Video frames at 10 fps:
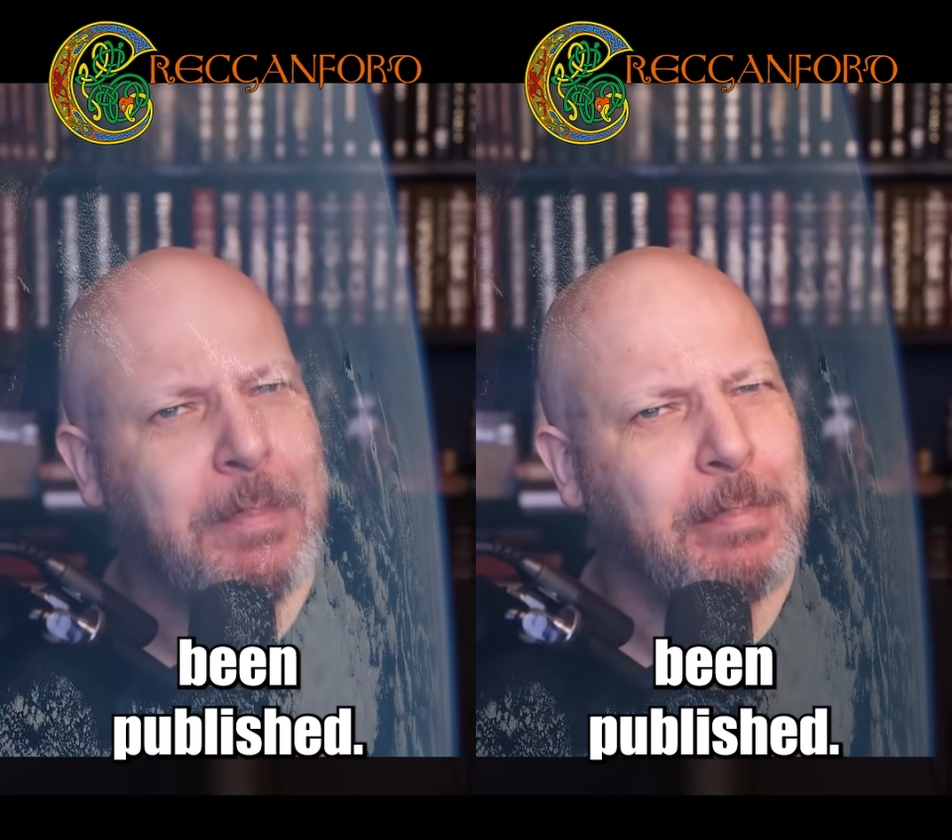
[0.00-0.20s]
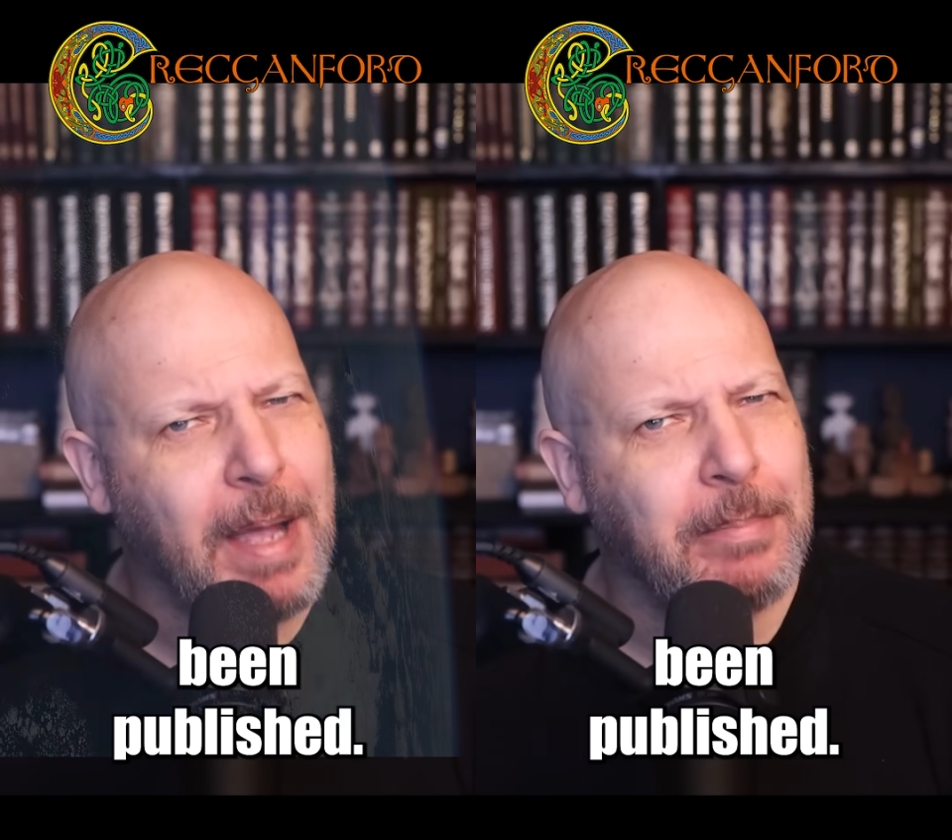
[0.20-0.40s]

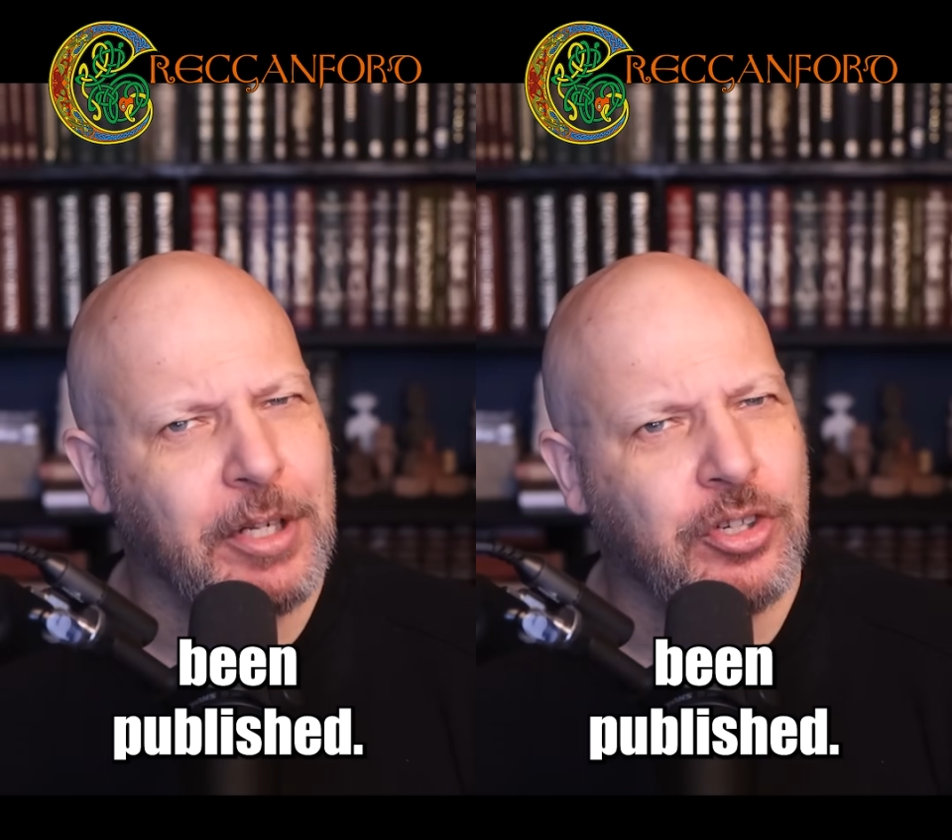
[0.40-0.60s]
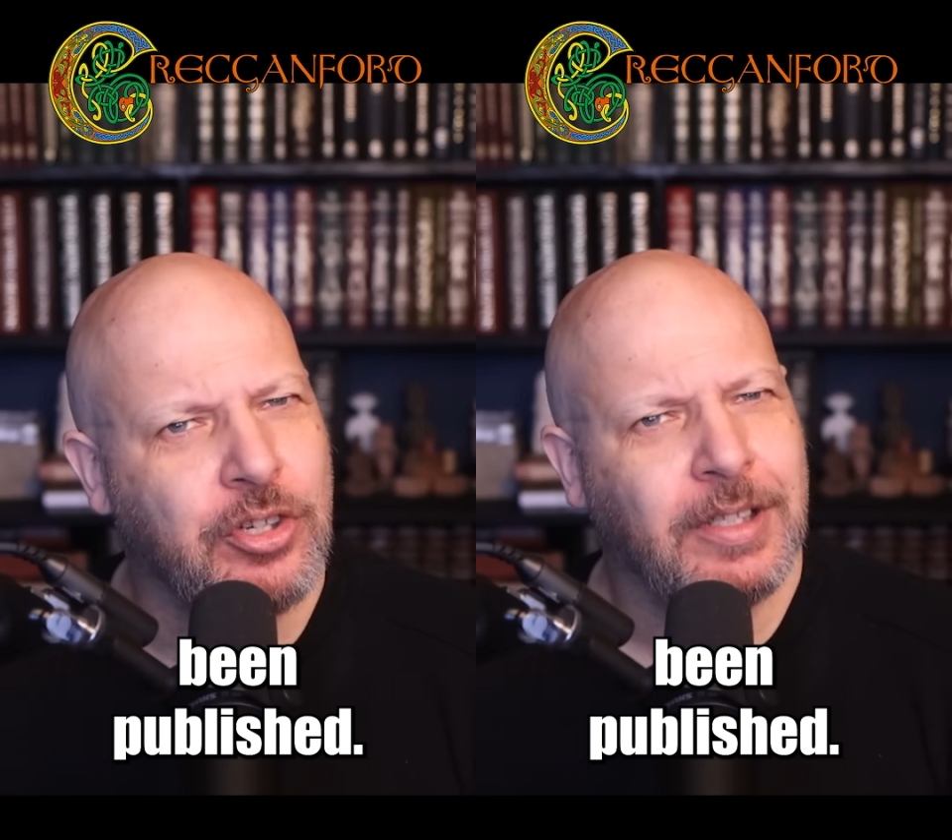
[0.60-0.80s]

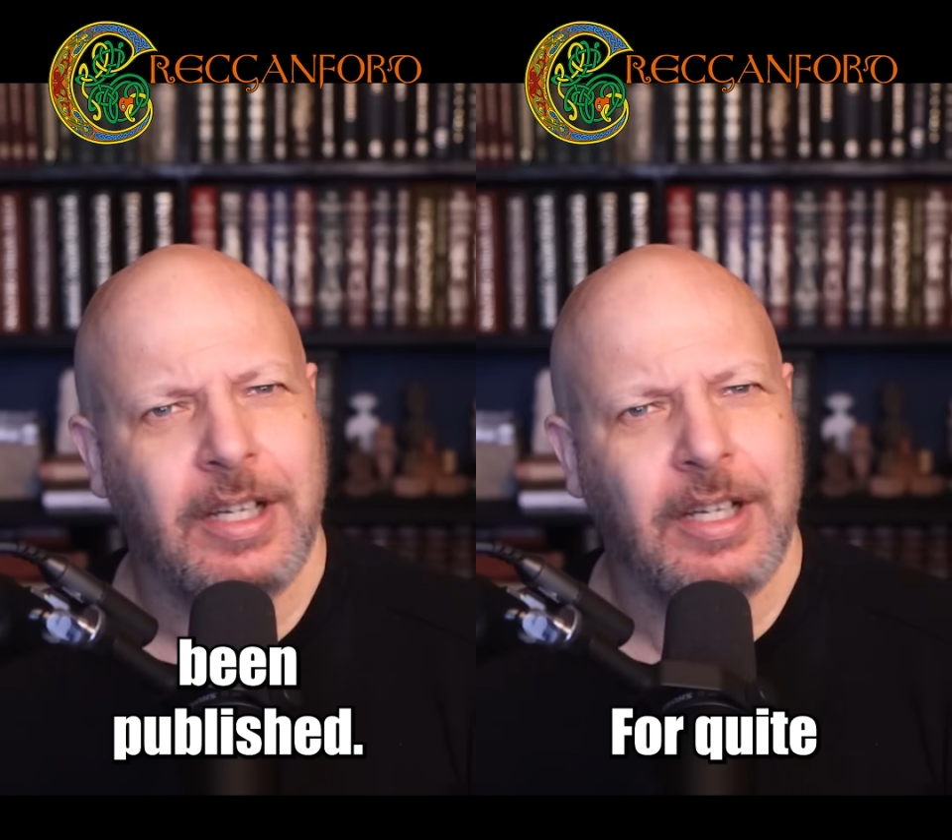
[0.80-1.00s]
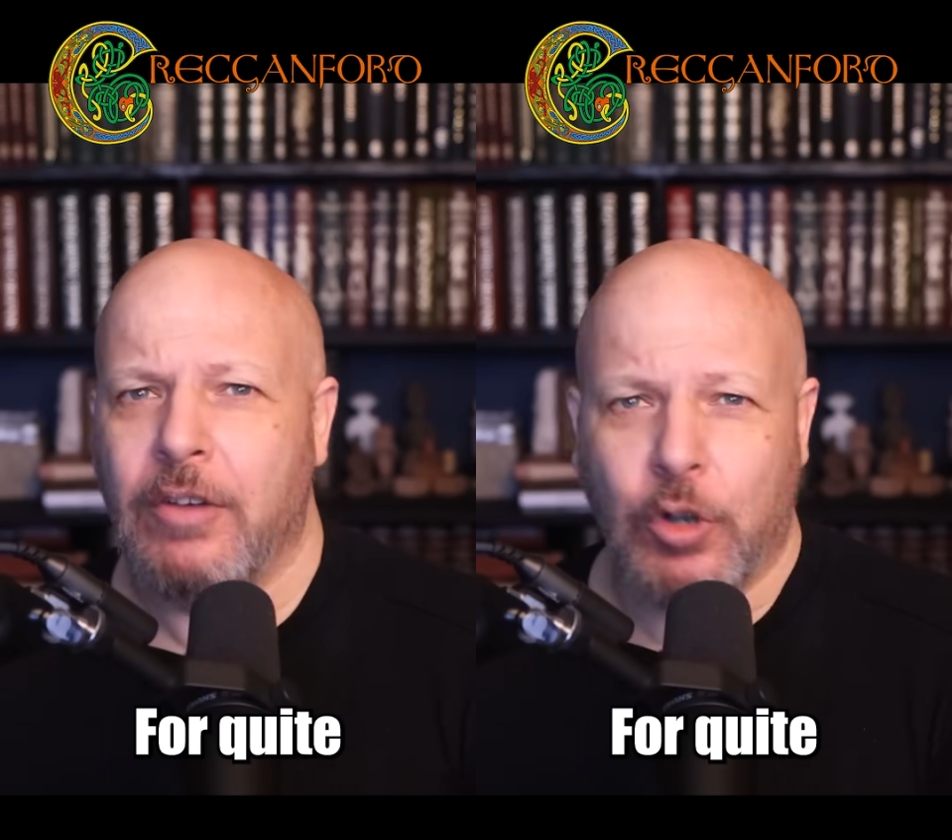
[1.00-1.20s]
published.
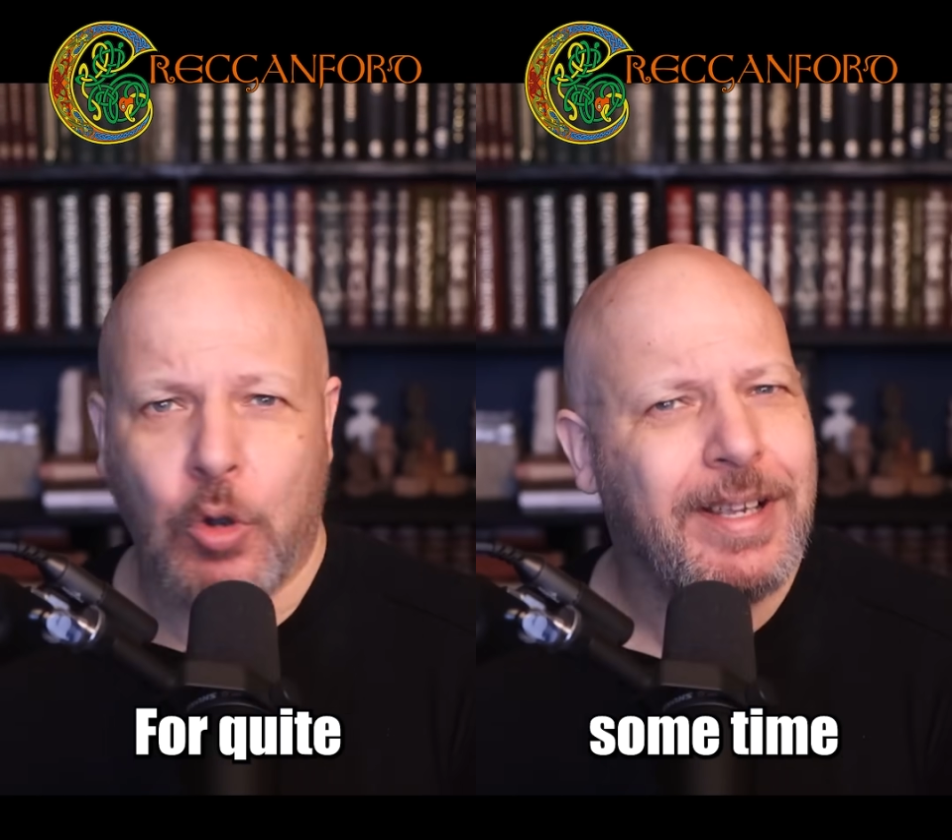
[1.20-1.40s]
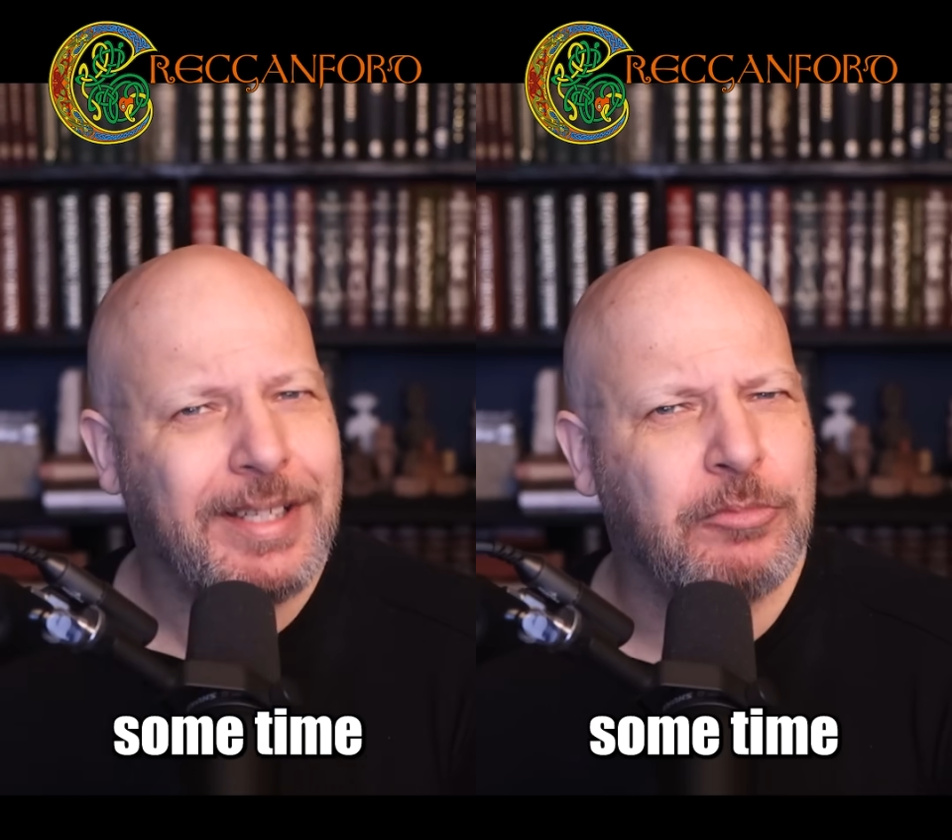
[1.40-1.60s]
For
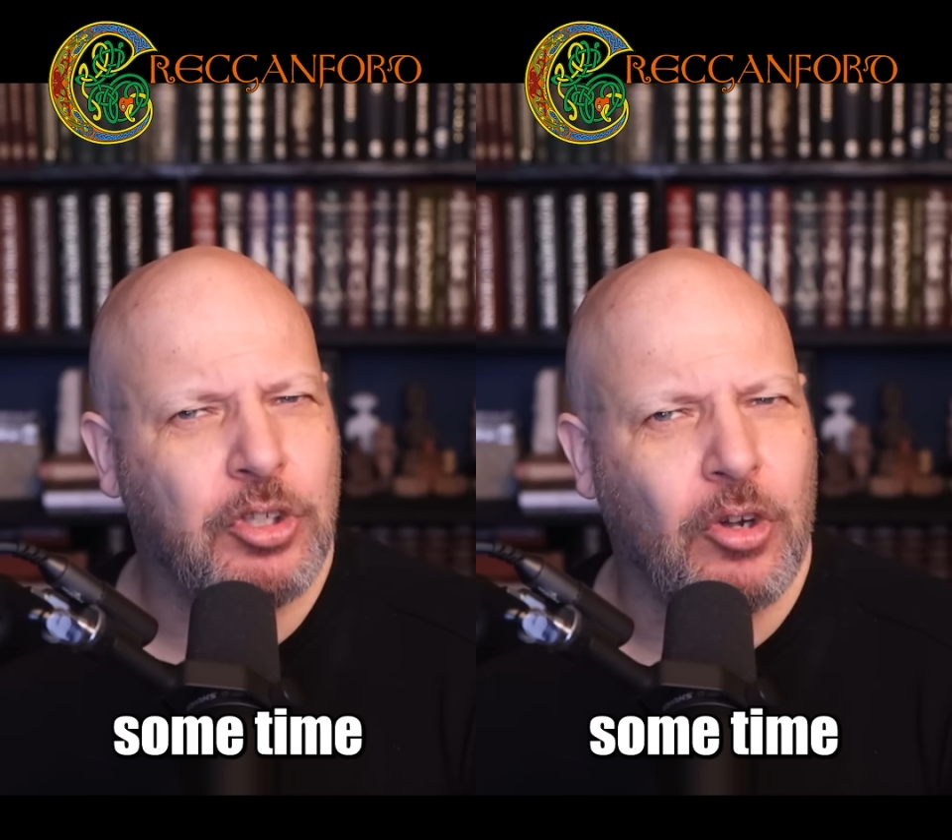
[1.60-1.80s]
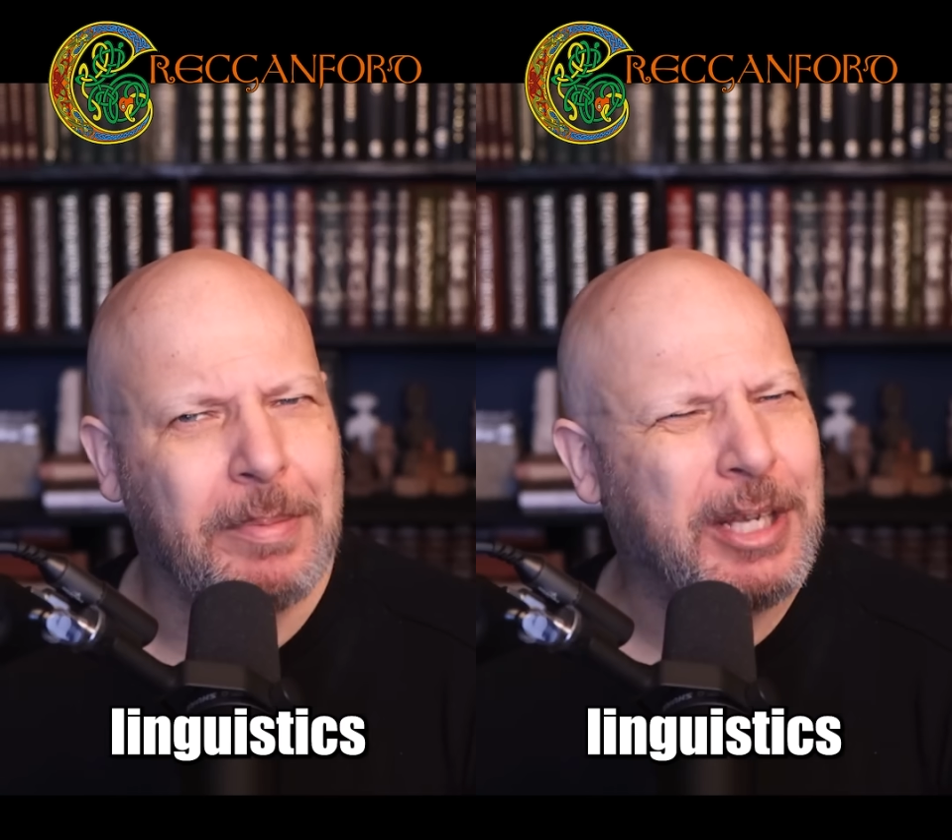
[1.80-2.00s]
quite some time,